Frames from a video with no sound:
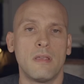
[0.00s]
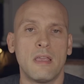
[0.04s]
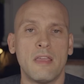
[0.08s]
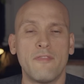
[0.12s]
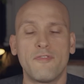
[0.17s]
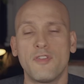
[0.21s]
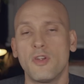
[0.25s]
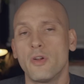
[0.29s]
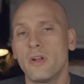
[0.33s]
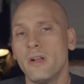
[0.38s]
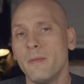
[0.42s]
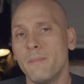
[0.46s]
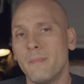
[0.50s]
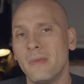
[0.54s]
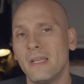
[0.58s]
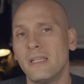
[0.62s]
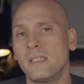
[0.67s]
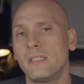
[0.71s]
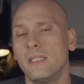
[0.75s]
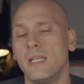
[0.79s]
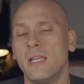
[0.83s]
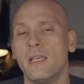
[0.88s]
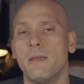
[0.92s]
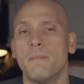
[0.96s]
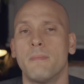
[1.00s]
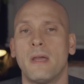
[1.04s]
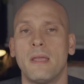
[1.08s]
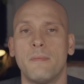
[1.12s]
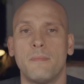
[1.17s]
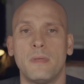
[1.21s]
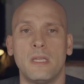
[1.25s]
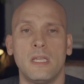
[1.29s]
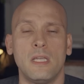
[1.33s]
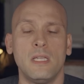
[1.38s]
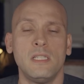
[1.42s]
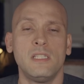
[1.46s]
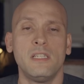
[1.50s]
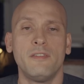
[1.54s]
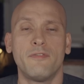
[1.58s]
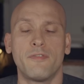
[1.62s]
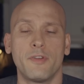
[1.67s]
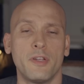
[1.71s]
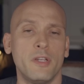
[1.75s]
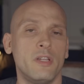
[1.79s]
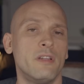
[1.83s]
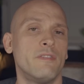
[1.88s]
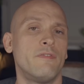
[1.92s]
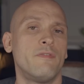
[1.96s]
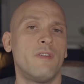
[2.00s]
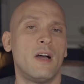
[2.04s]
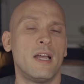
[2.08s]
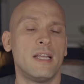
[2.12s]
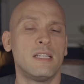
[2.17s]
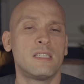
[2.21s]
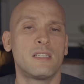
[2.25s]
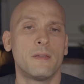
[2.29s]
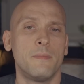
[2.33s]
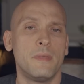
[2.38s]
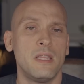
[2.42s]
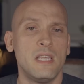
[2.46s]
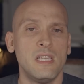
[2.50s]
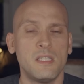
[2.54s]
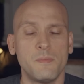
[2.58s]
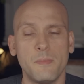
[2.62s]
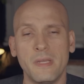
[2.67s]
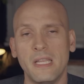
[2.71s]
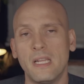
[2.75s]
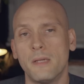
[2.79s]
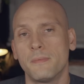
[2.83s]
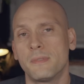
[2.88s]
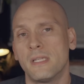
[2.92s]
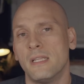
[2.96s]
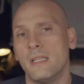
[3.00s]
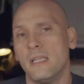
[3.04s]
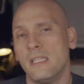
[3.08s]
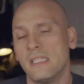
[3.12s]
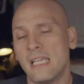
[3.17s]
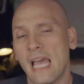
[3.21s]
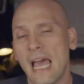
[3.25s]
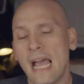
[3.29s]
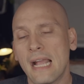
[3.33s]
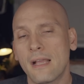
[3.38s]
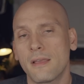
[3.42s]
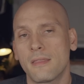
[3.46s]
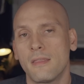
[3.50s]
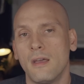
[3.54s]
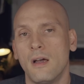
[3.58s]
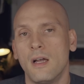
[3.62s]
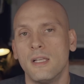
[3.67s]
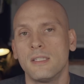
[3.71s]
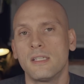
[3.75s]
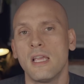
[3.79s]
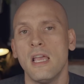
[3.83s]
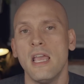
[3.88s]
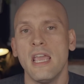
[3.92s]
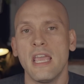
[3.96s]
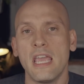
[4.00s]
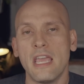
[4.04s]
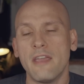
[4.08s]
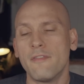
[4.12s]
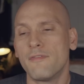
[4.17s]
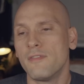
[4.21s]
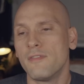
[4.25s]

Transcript: If you're in a big city, it might be easy for you to find some of these meetups and these hackathons. If